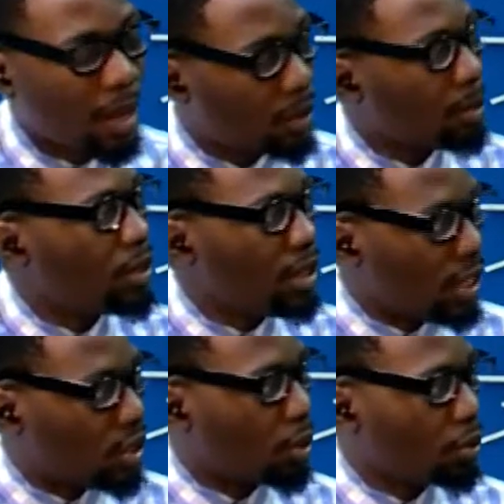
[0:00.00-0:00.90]
out
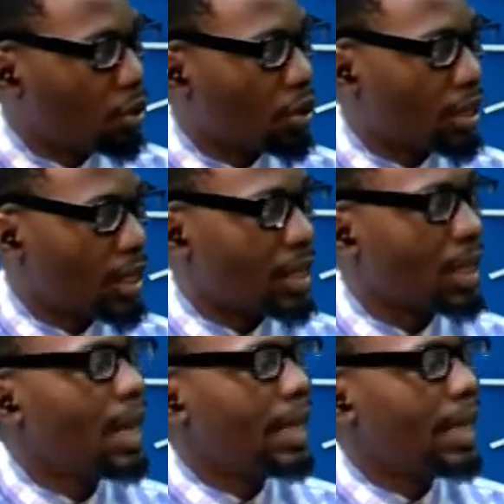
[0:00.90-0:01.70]
the jungle justice,